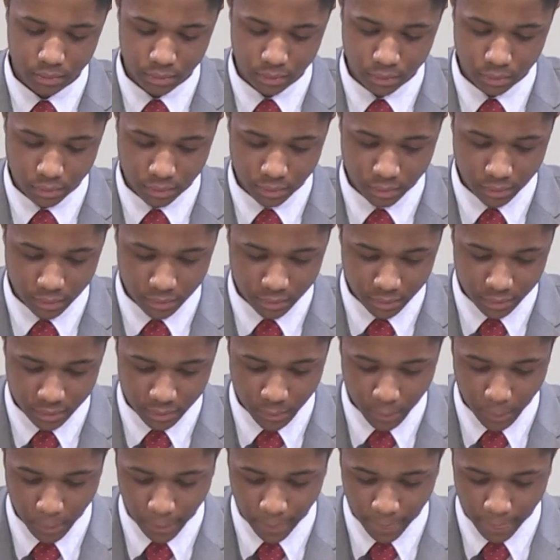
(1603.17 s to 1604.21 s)

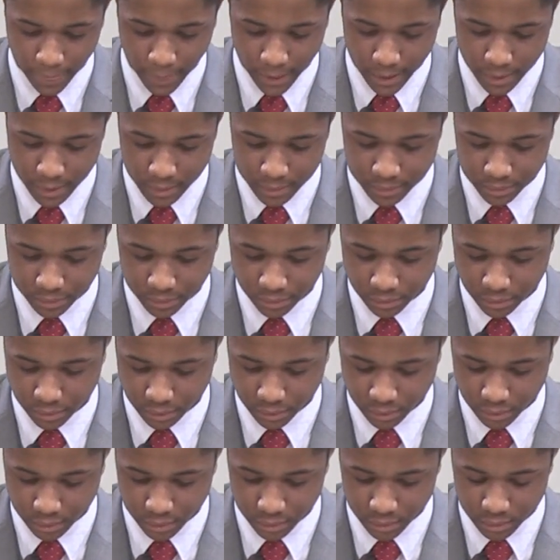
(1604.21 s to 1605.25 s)

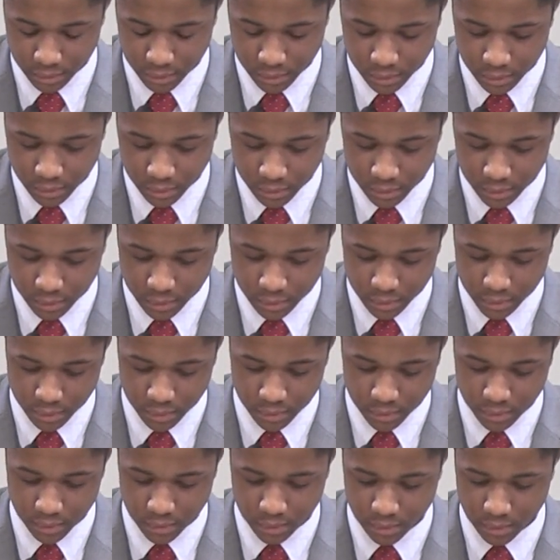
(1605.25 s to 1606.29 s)

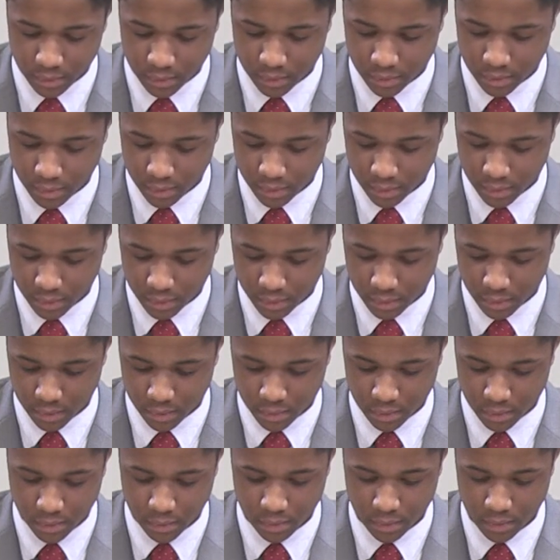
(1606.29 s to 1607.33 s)

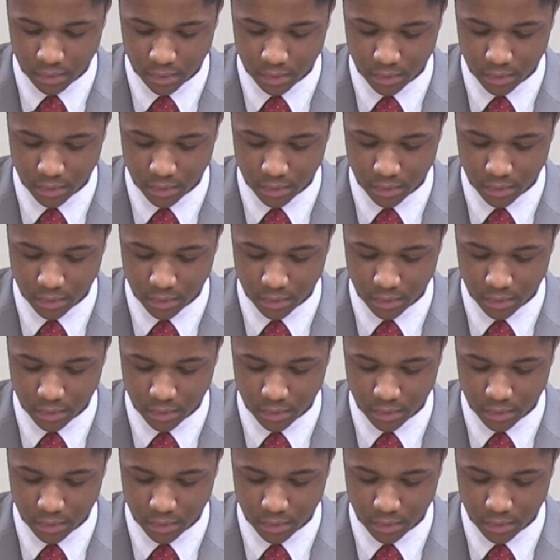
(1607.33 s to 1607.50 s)
(no one is talking)